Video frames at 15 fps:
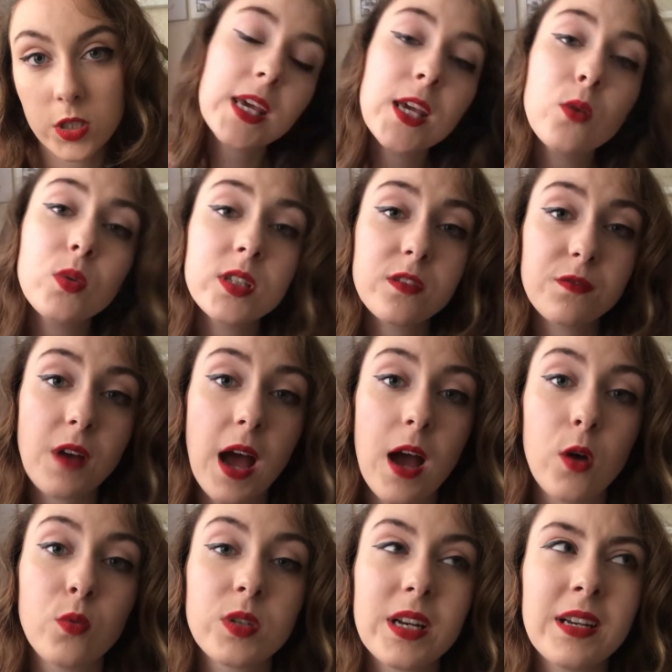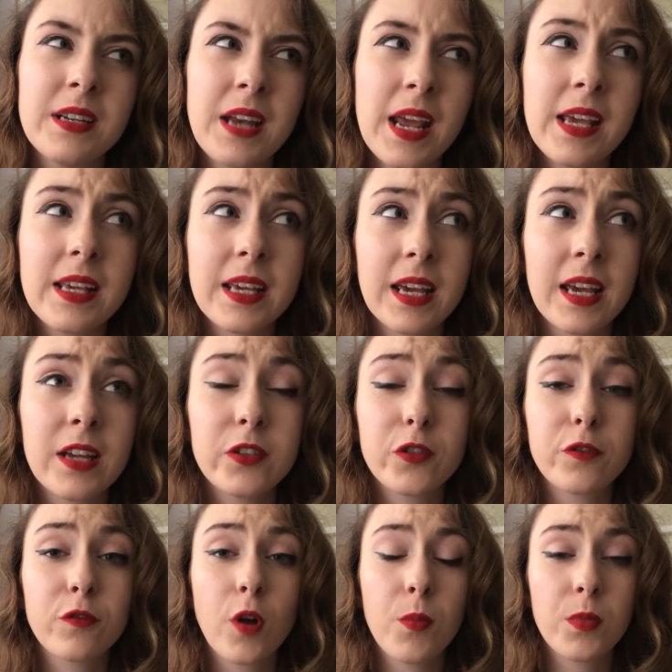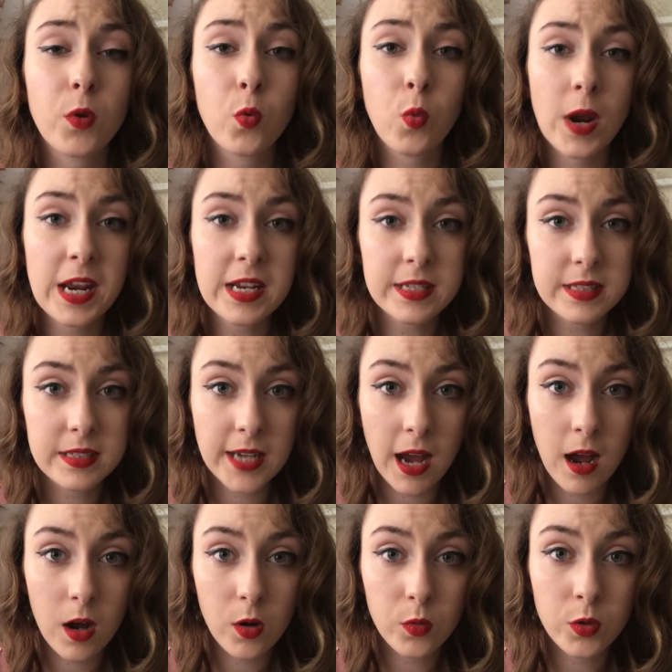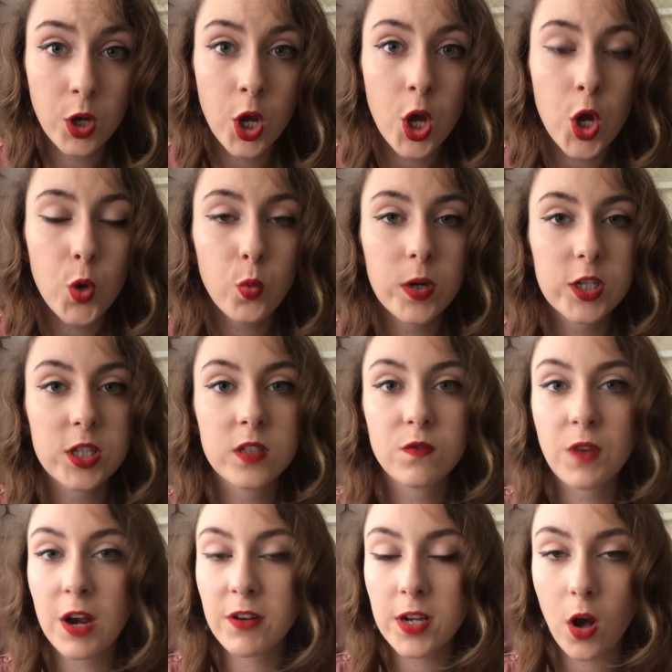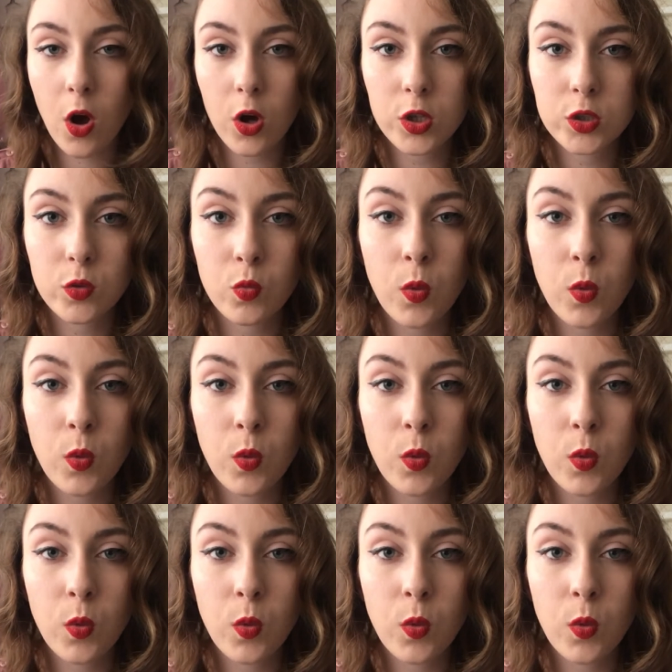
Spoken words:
He was found naked from the waist down, which is very odd.